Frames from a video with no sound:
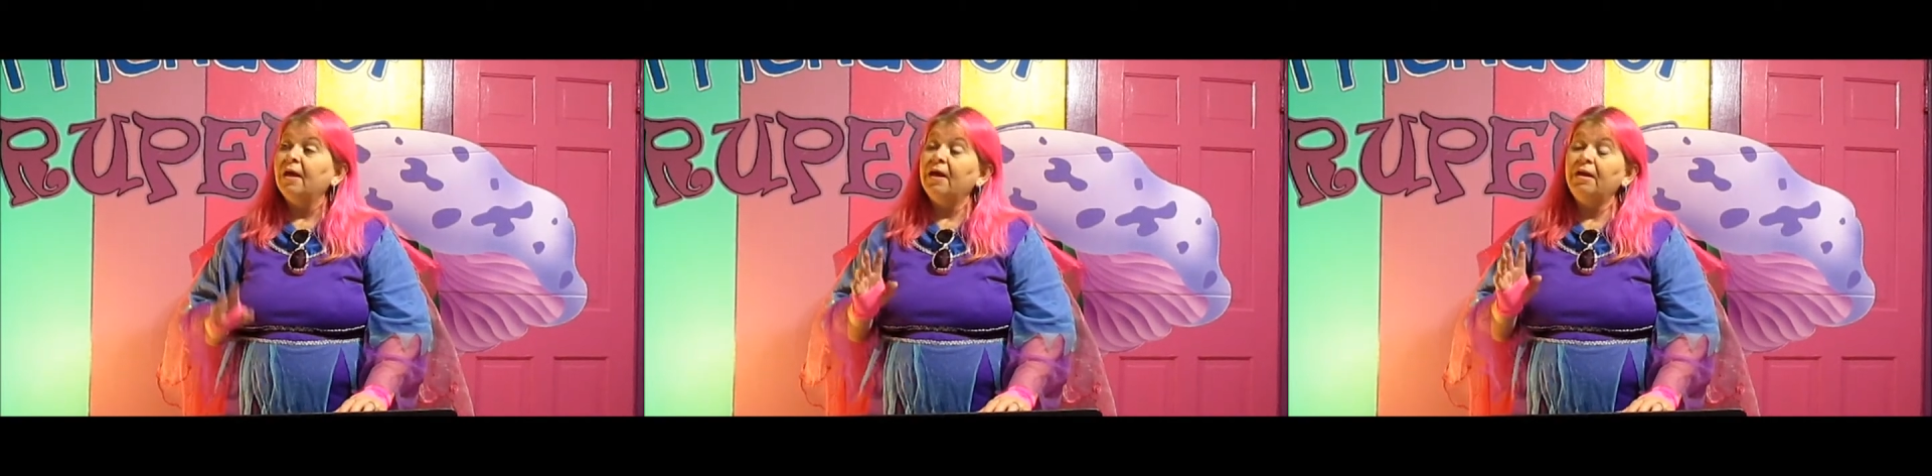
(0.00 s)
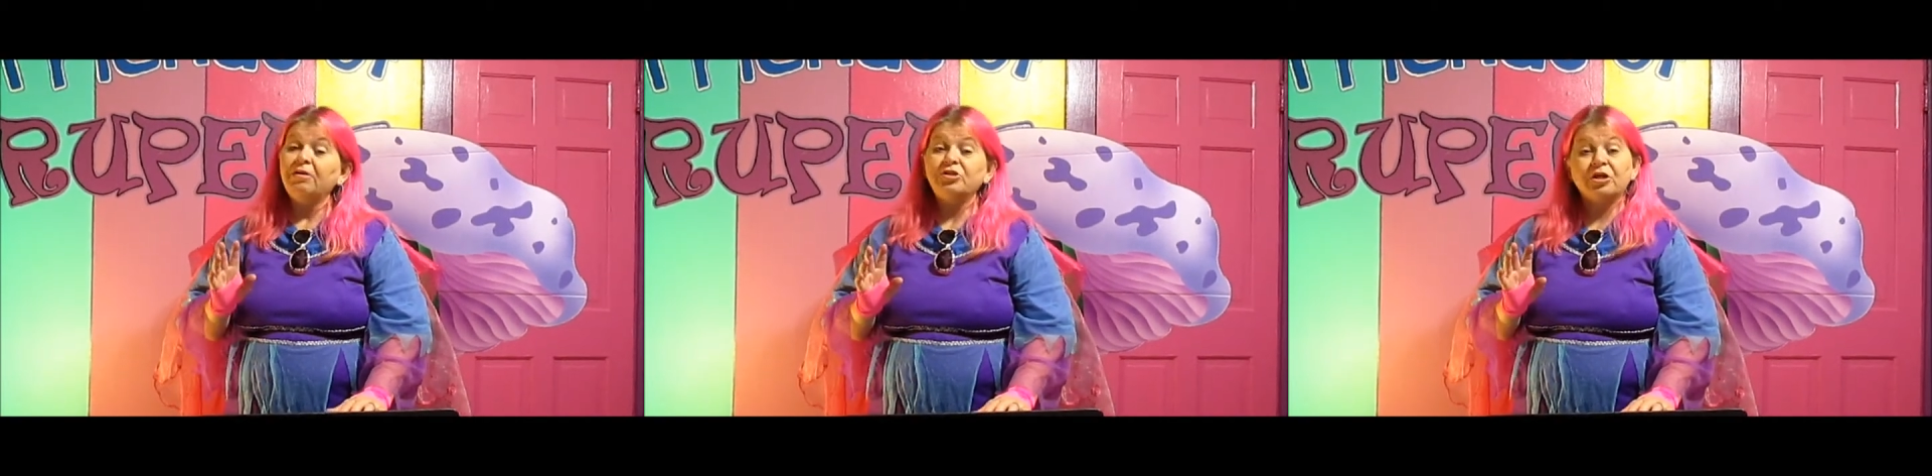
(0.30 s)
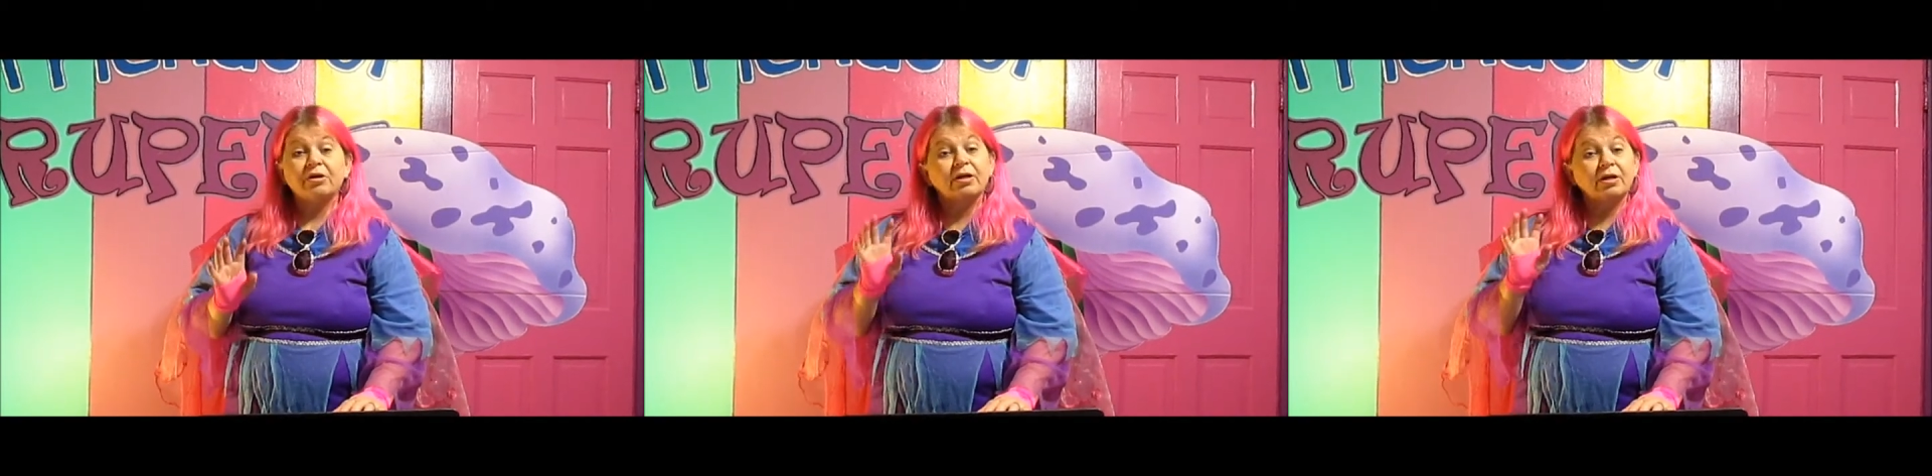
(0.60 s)
And I'll
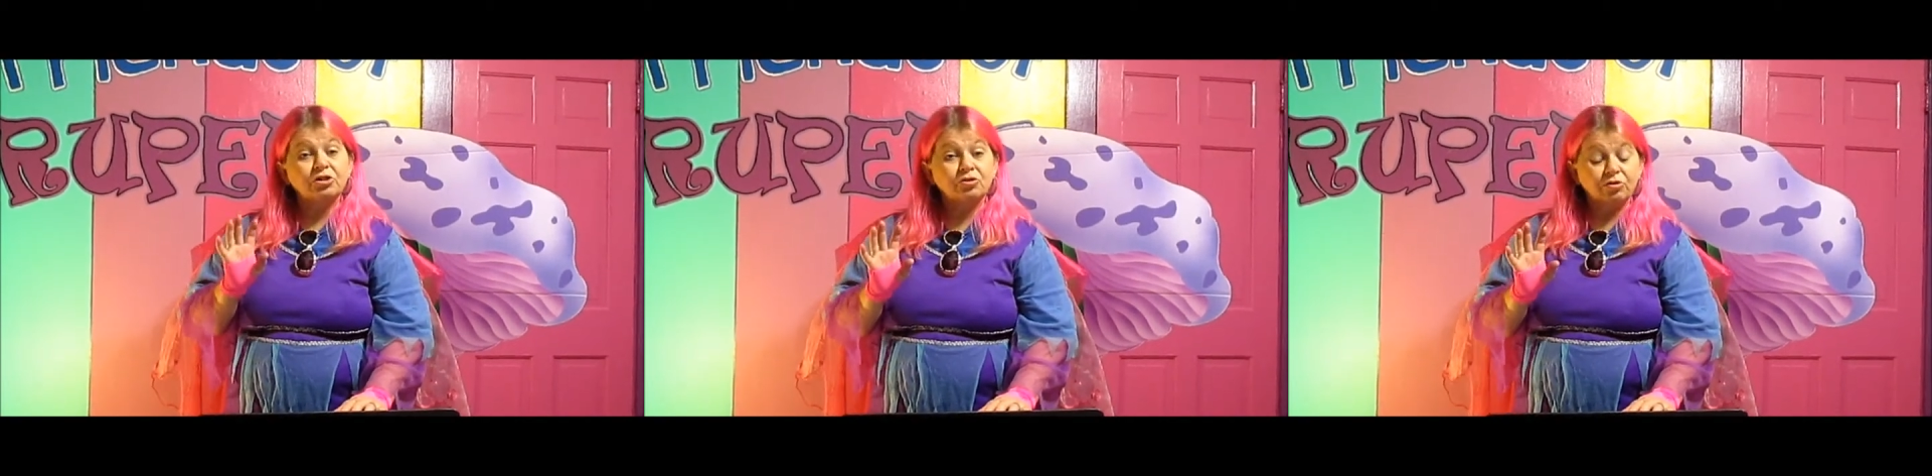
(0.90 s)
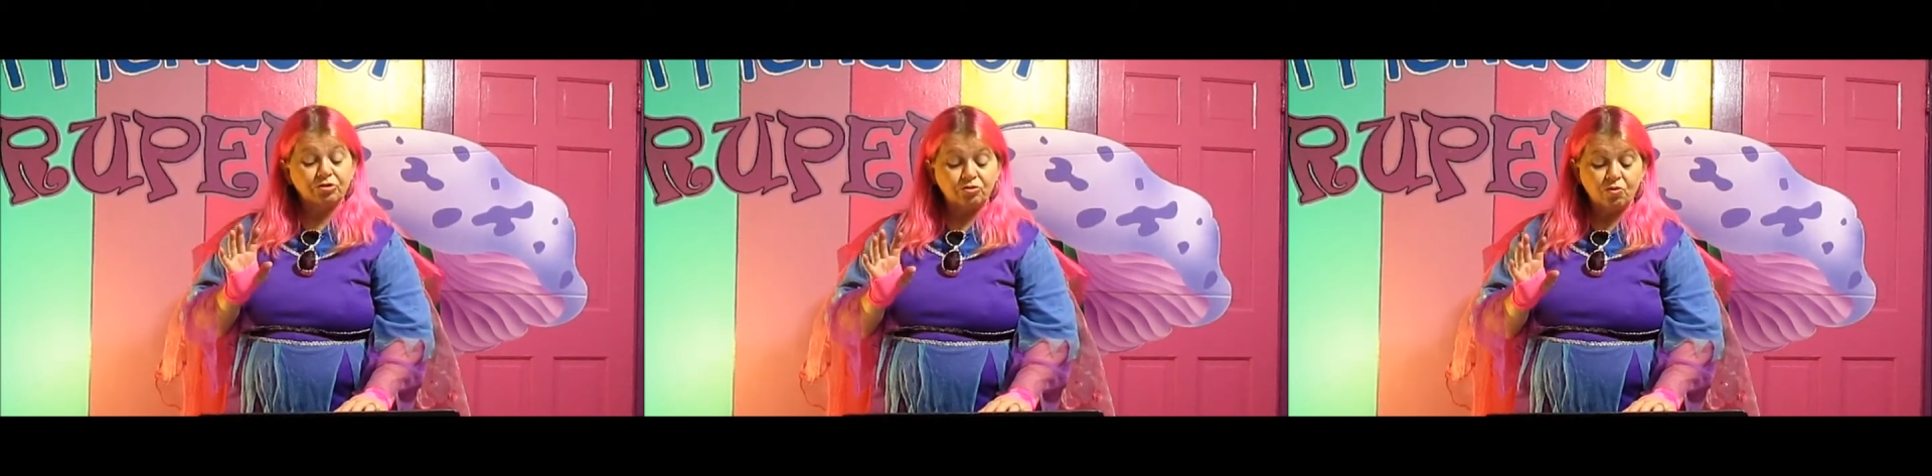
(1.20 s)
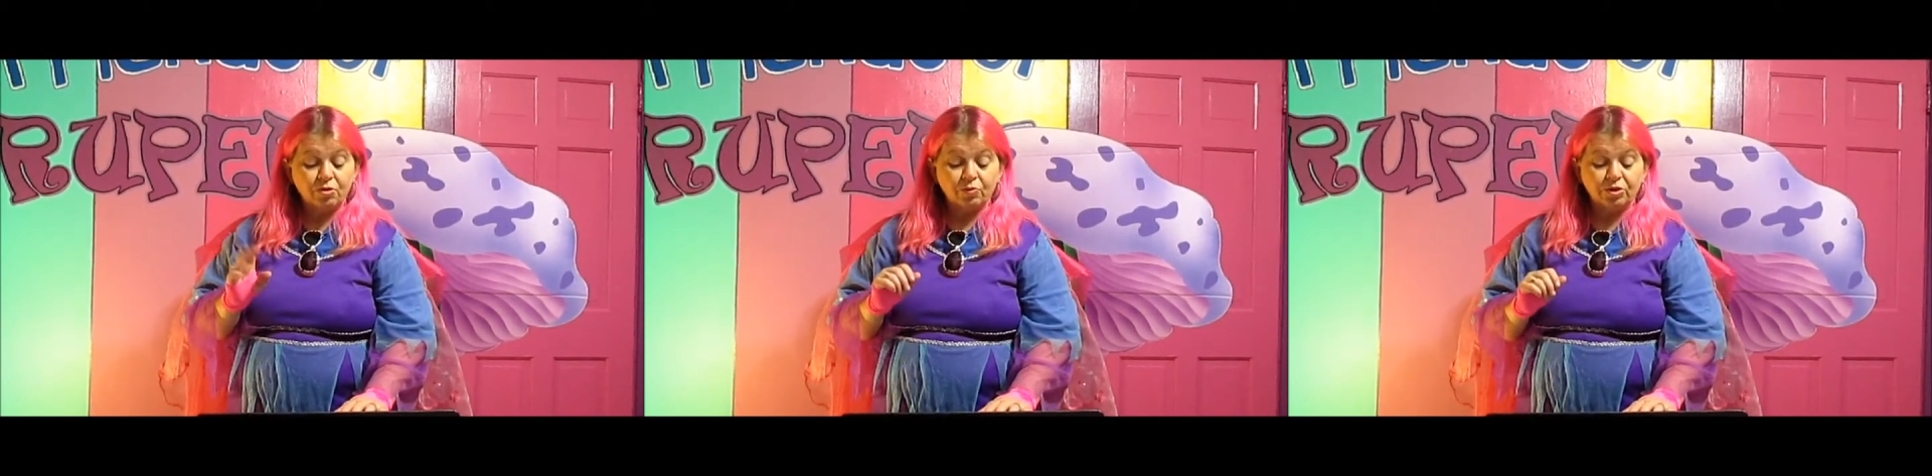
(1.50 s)
share a short
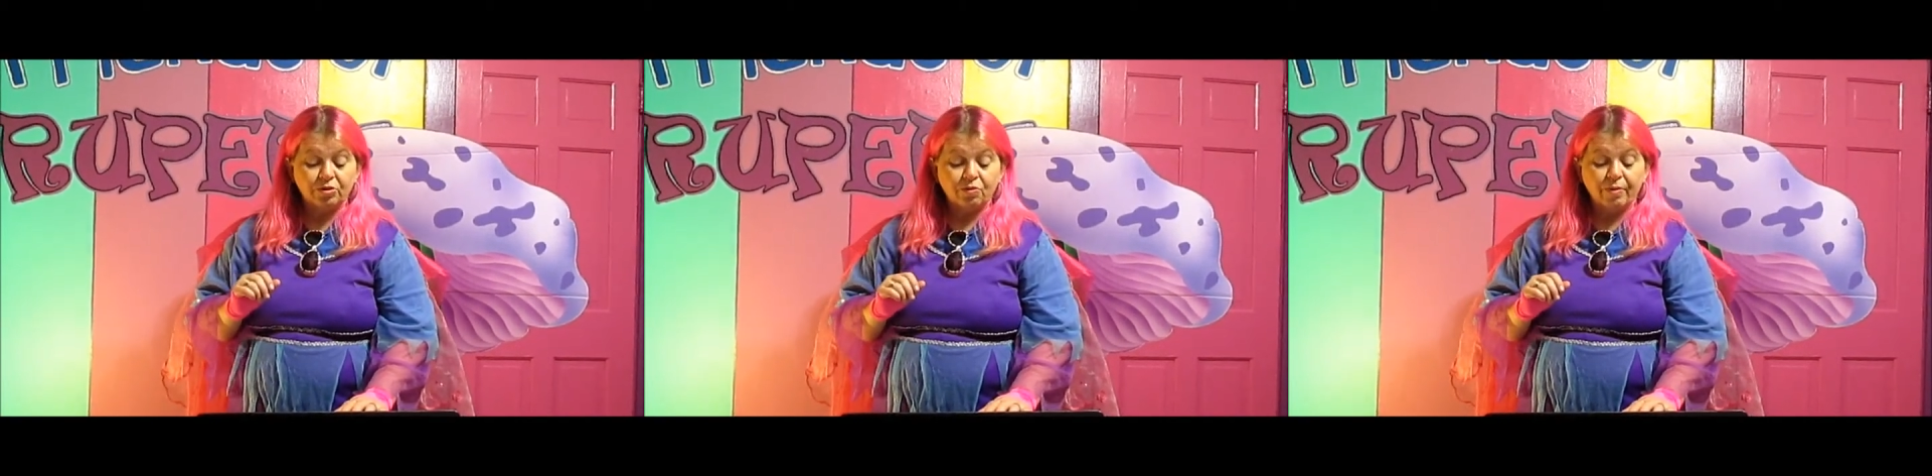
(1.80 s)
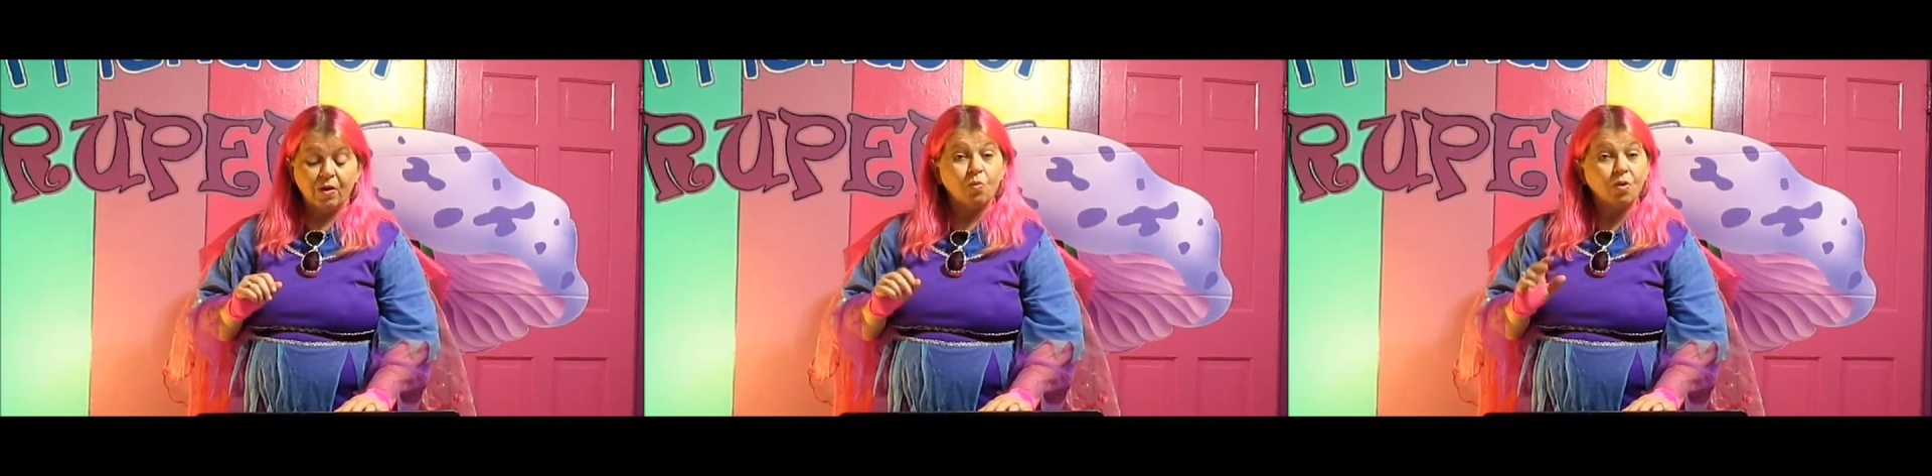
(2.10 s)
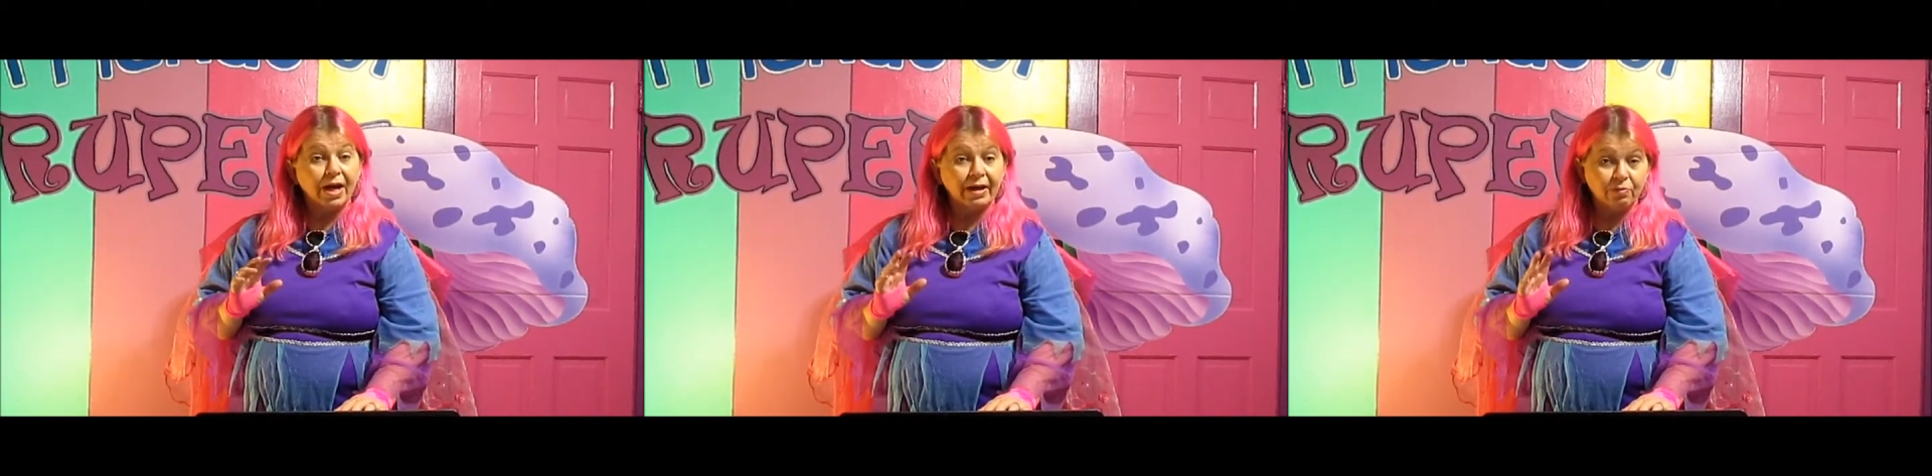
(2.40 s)
story with you about
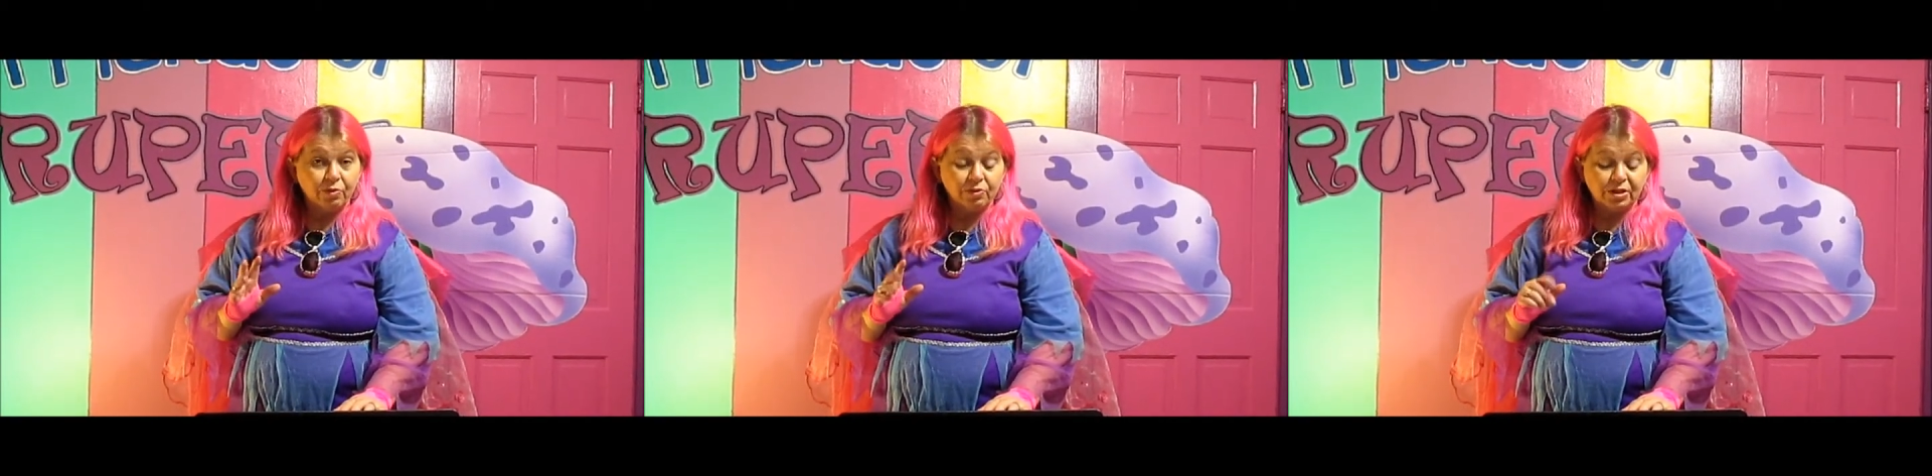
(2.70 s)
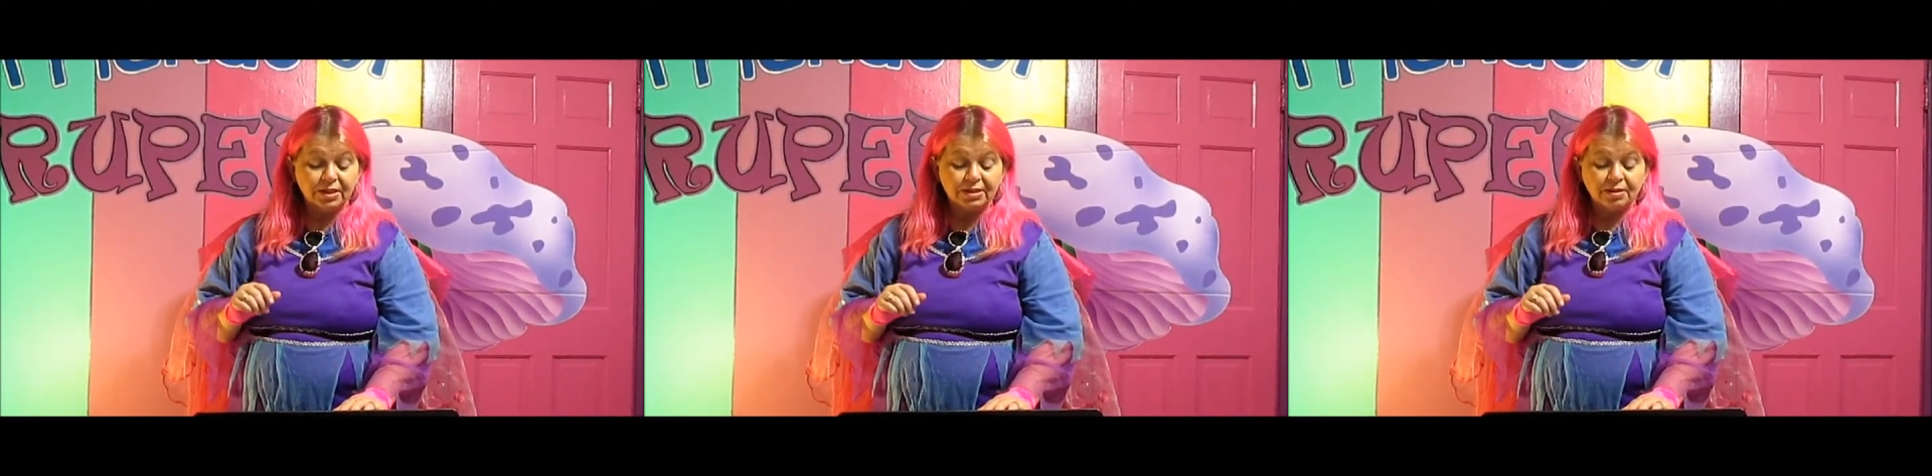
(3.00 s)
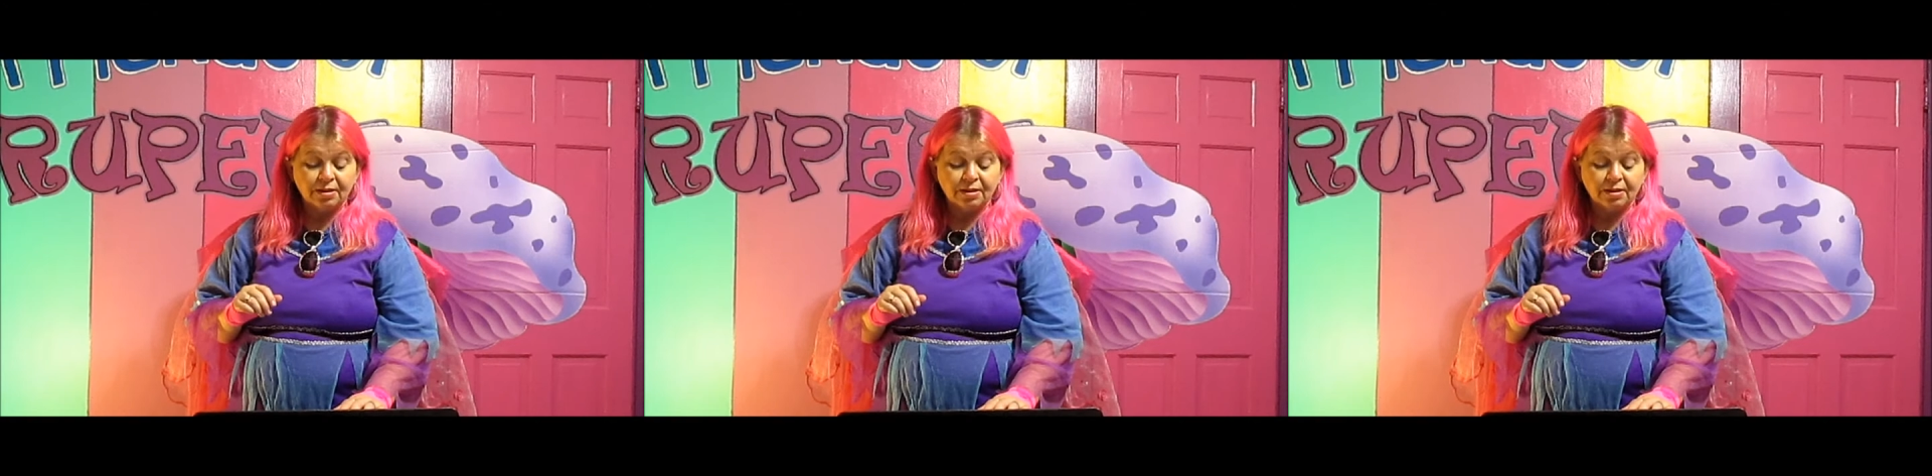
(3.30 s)
why I wrote this.